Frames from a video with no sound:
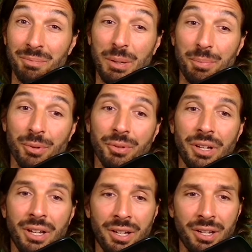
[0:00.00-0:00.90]
people
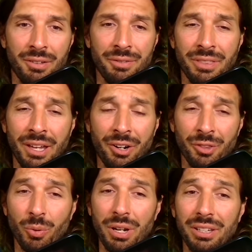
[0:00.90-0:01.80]
uh, that are on
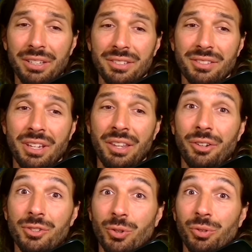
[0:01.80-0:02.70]
the wait list, and
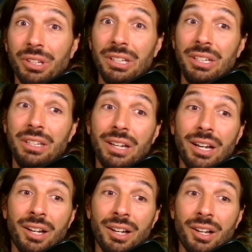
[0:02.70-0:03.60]
there's only
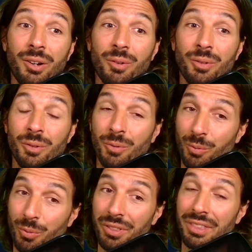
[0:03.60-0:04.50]
uh,
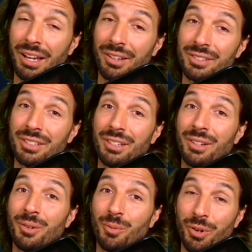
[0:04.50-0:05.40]

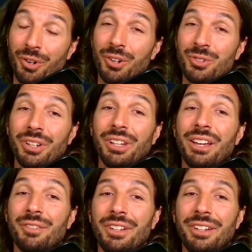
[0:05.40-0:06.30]

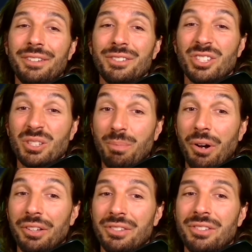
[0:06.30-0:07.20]
1,111
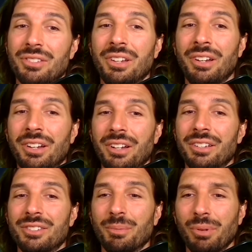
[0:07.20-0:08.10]
spots uh,
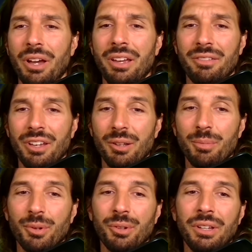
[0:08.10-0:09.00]
supply
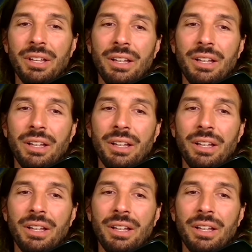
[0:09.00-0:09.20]
available.